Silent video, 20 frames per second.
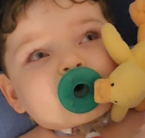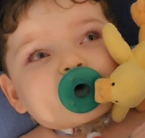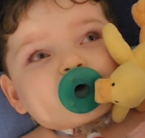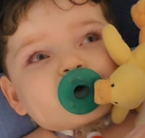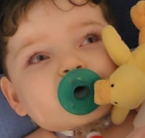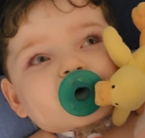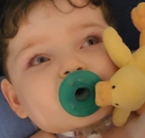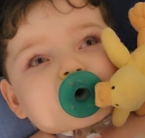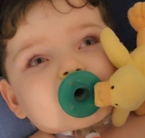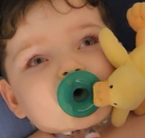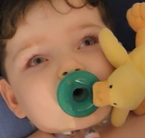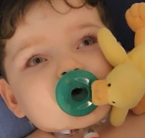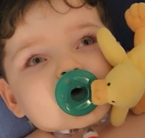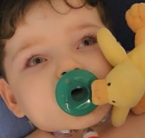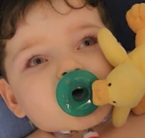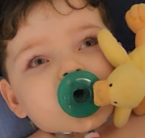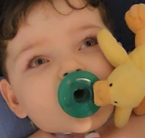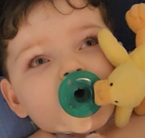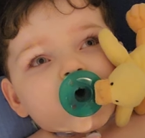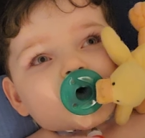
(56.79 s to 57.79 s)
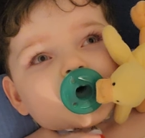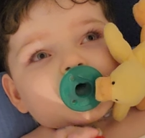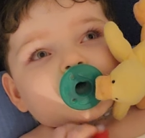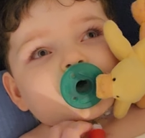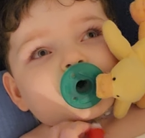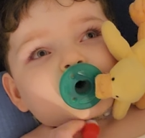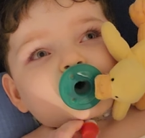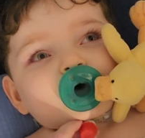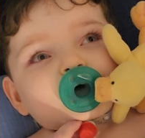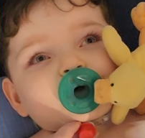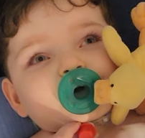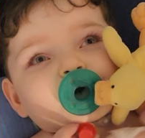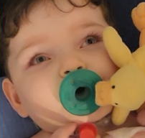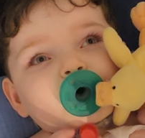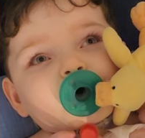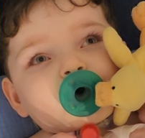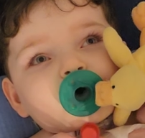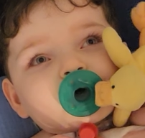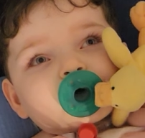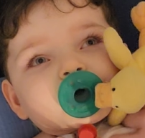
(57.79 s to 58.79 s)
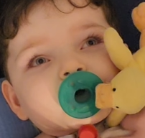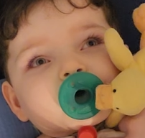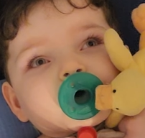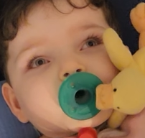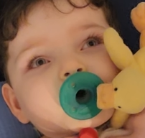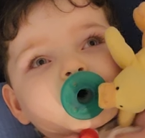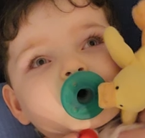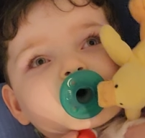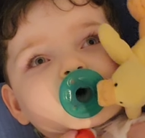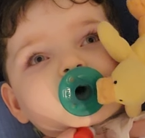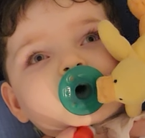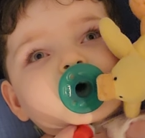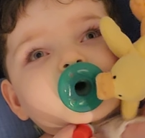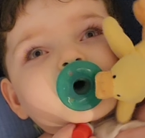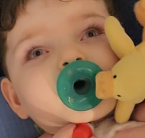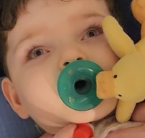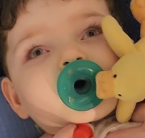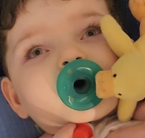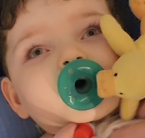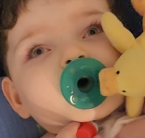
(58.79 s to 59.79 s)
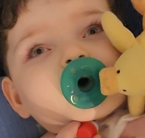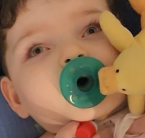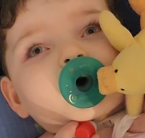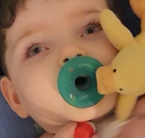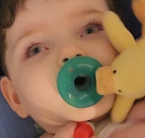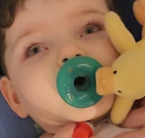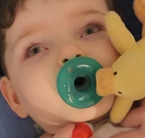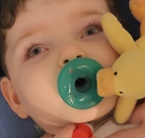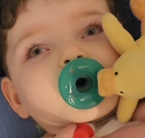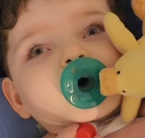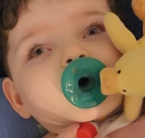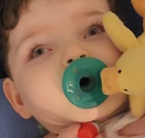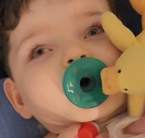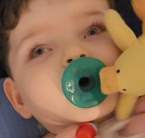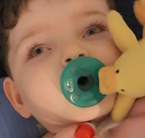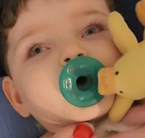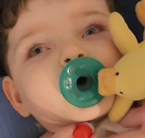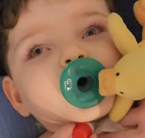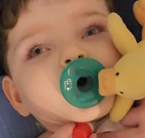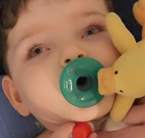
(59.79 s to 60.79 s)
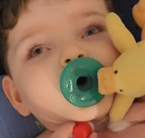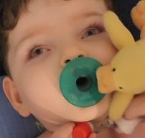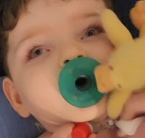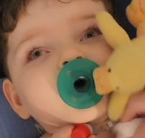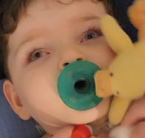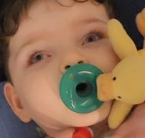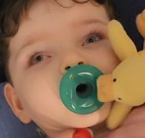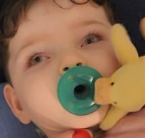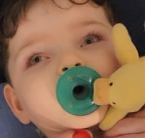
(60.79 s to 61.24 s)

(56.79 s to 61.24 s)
we use Aveeno bath wipes and just wipe.